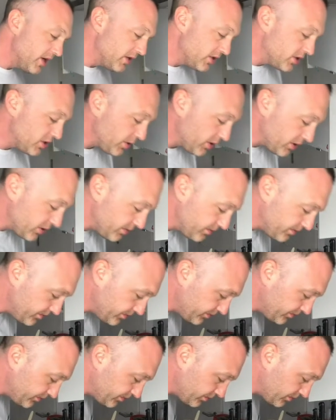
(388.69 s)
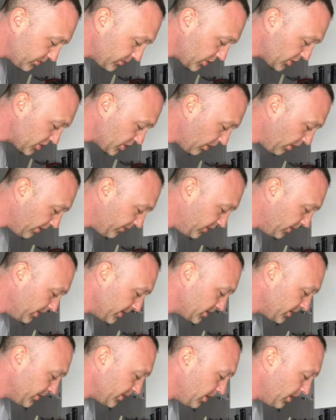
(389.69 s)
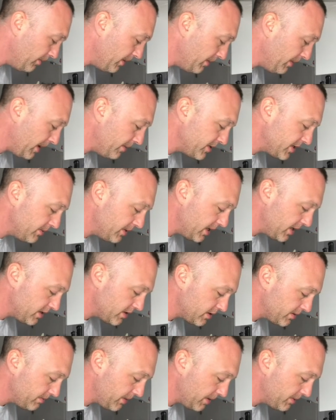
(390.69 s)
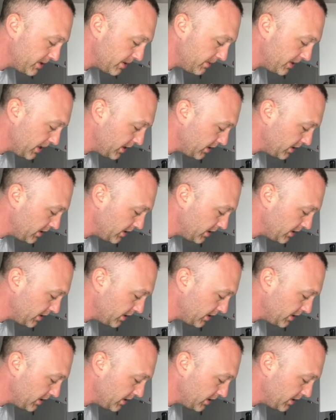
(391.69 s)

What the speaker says: so I can just shut off a little bit. So we've got a bit of baby gem lettuce, baby gem